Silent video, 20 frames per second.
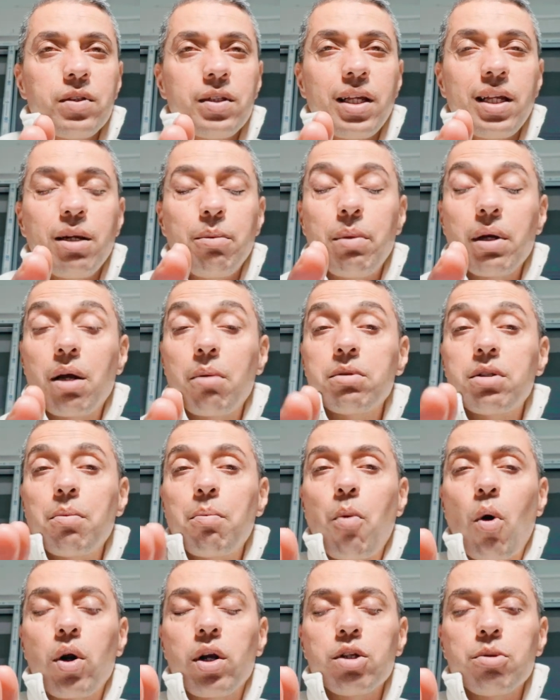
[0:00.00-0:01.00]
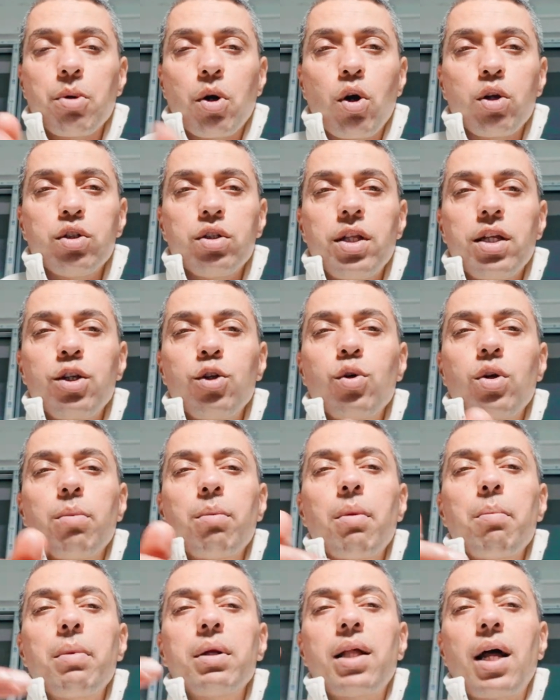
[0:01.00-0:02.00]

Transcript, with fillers: then it becomes a bondage because then you remember